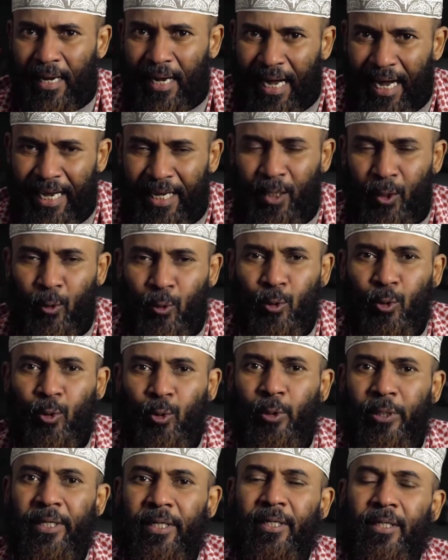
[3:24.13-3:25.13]
I used
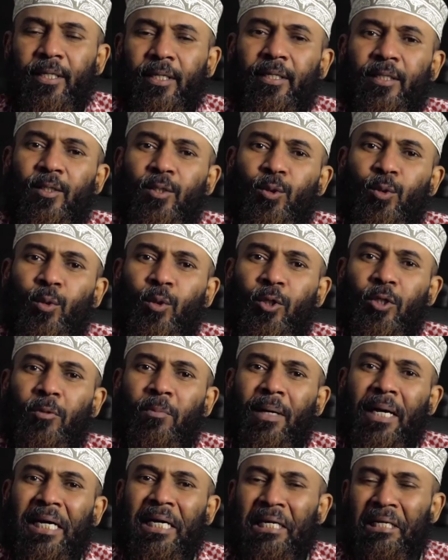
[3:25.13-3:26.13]
to read Surah
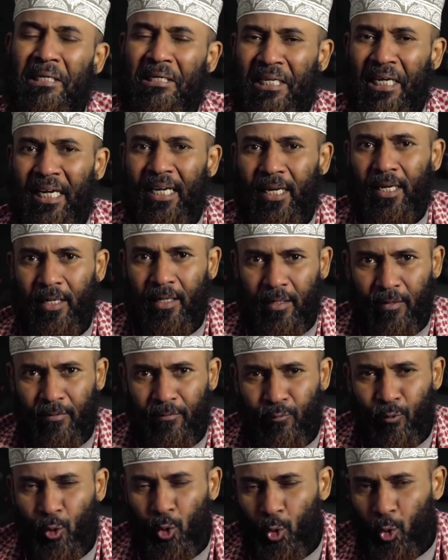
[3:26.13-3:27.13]
Al-Baqarah daily
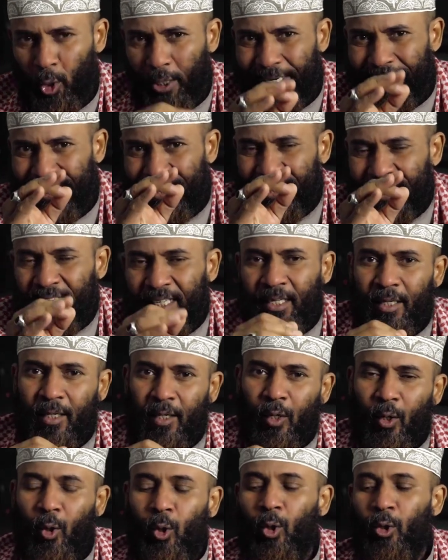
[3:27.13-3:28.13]
for twenty
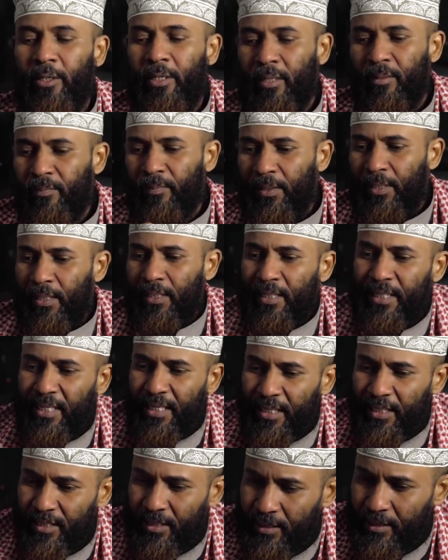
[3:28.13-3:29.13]
odd
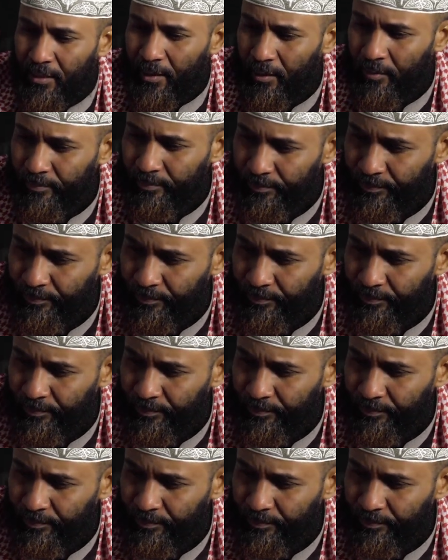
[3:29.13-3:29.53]
years.